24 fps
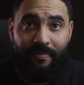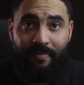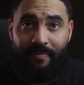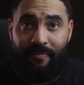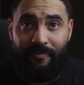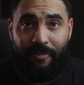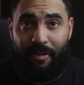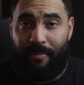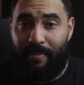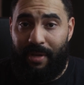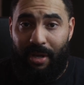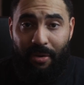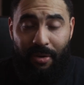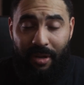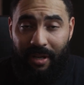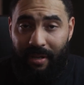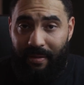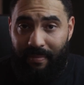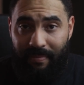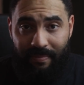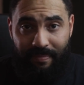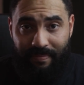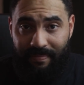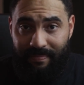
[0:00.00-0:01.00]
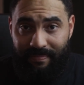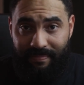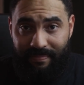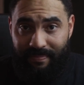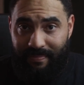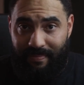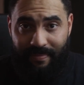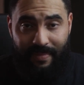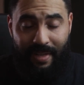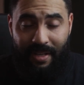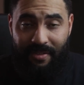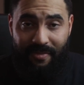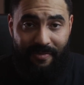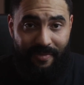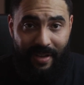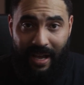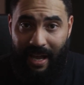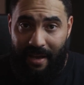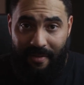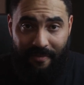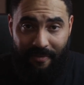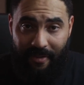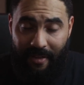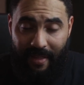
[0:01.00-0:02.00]
for muting. It's
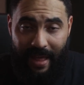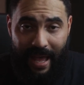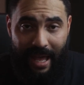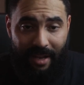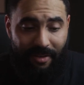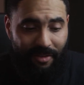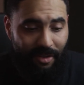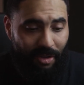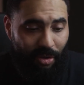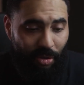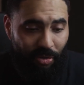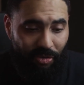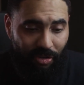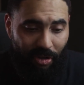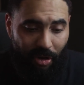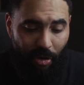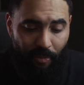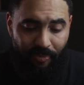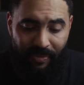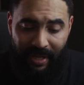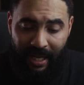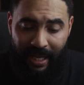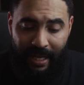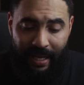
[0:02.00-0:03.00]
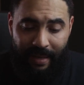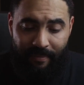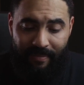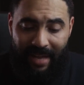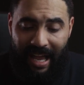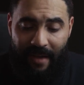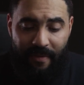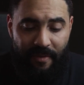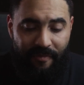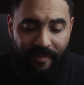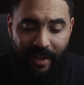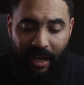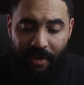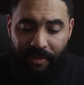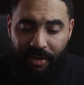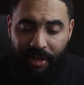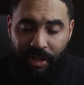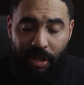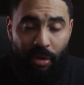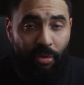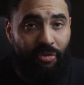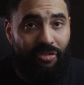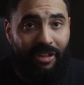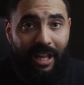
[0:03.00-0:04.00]
fine for that too. So haven't found a
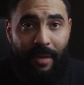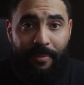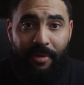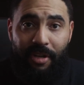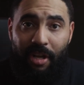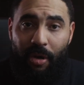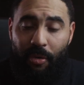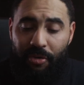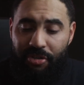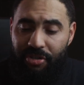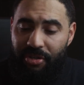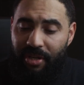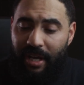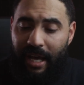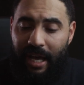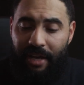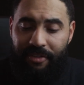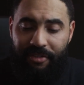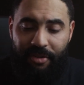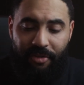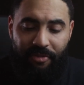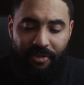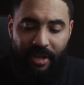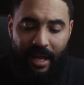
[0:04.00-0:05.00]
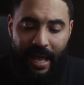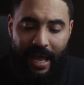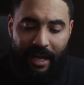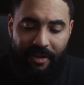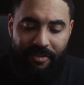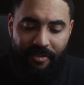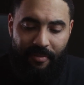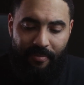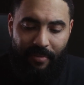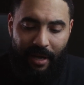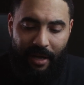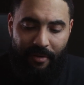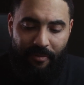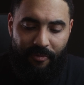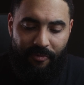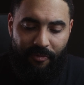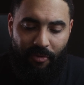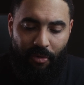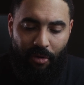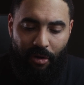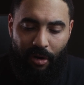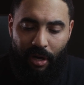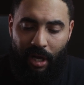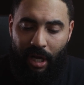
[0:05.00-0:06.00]
use. Let me know what you guys use the action button
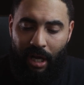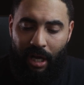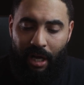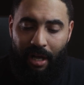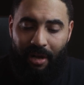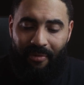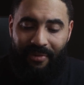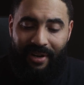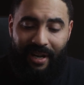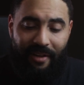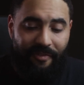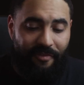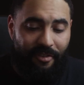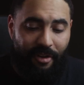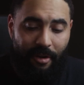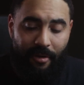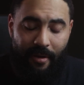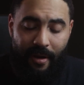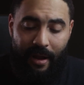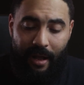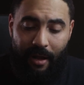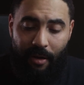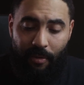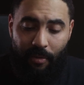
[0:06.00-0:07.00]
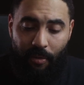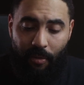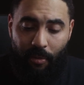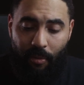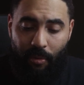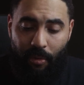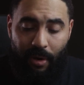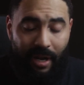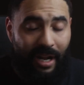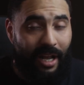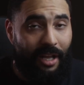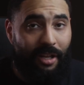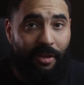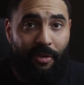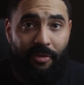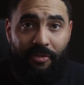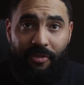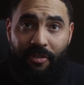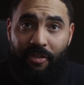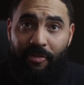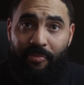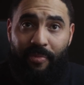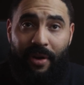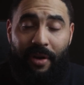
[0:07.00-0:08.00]
for. When I figure out what I use
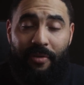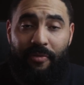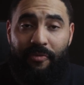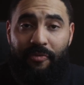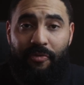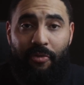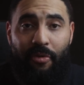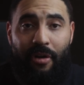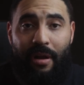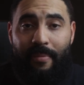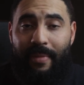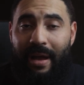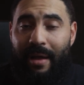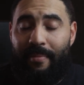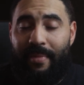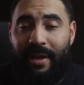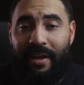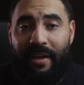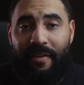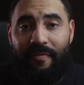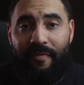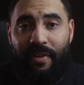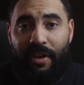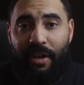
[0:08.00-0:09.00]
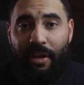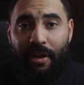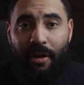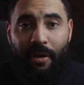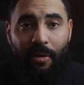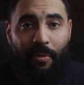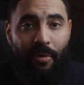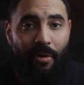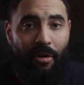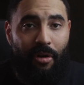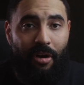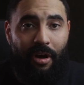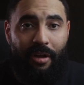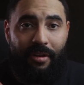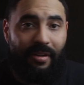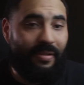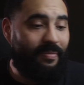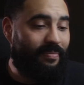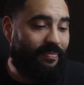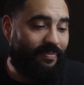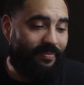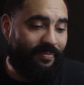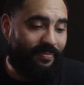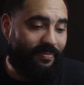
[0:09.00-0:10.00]
this button for, I might make a video
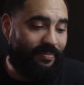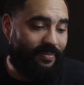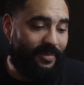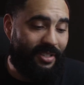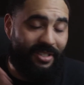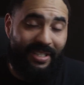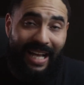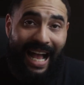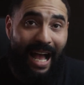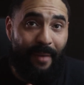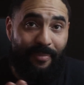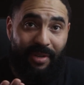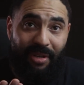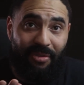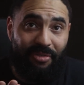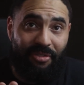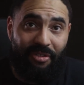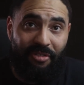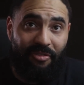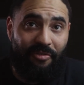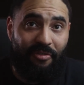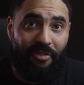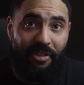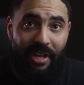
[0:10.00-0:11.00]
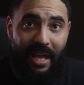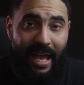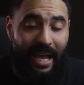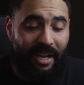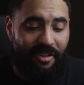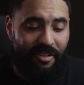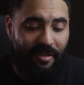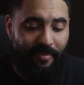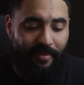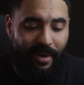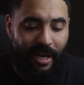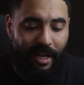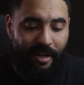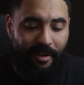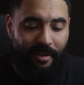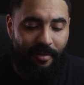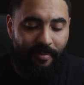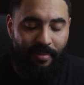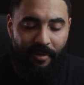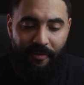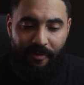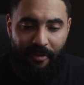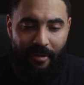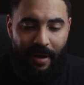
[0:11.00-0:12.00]
on the top uses for the action button.
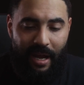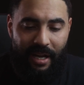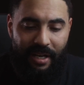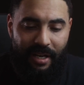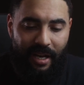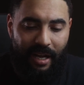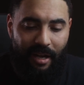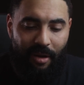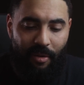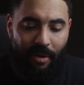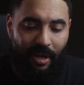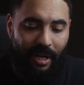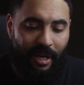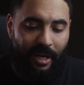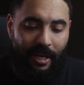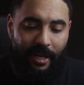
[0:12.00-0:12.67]
But for right now,